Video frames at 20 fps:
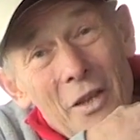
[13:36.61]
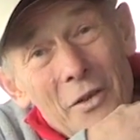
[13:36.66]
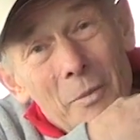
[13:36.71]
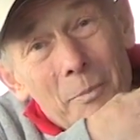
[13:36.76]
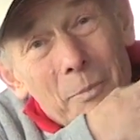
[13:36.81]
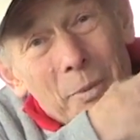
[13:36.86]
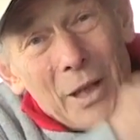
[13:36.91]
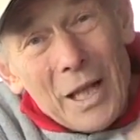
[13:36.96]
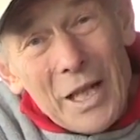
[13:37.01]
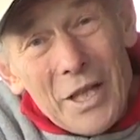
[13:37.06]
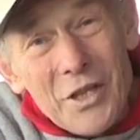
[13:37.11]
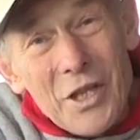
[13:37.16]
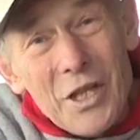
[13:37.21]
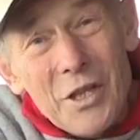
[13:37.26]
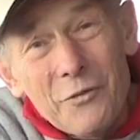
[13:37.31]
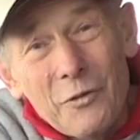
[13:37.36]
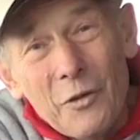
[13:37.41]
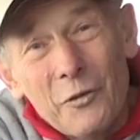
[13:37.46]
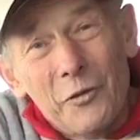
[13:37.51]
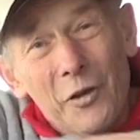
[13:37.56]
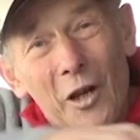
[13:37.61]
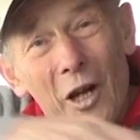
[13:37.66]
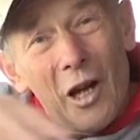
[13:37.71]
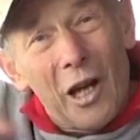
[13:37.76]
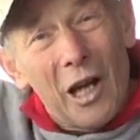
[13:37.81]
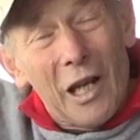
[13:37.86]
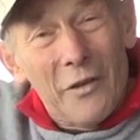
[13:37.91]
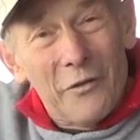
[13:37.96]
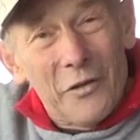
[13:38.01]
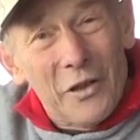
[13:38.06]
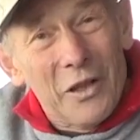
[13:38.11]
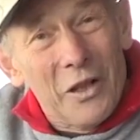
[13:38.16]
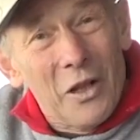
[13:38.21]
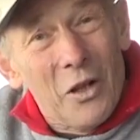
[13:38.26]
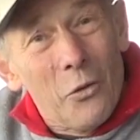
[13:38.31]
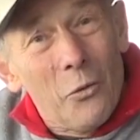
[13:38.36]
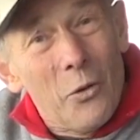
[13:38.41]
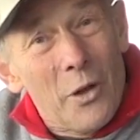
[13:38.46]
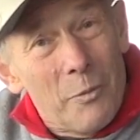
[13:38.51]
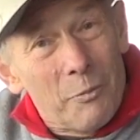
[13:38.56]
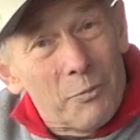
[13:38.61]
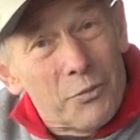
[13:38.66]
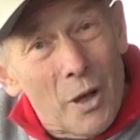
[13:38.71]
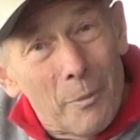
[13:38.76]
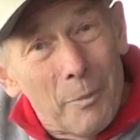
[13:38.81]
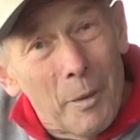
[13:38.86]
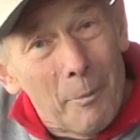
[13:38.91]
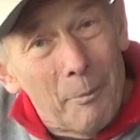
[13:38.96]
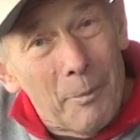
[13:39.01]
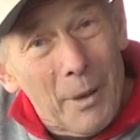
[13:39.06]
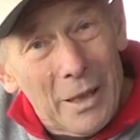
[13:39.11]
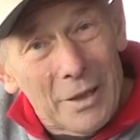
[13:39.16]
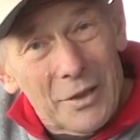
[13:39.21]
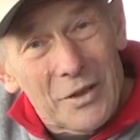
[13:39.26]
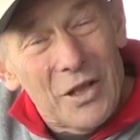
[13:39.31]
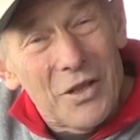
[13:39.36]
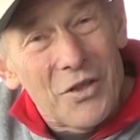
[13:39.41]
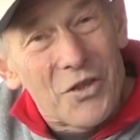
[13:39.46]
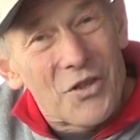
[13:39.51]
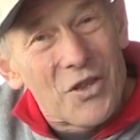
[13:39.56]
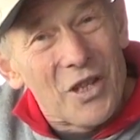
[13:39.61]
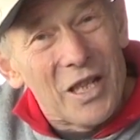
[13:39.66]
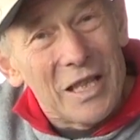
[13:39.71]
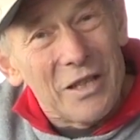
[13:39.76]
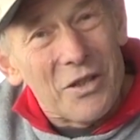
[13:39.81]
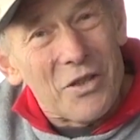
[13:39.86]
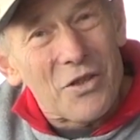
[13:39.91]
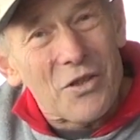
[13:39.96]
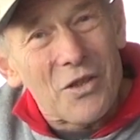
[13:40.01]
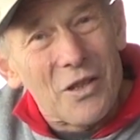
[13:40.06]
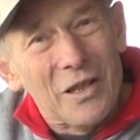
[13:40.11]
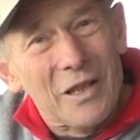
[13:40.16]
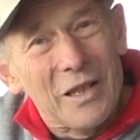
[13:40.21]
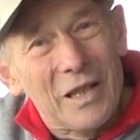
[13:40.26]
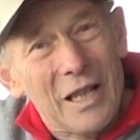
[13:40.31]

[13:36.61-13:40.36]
The place is for 5, with proper belted seats,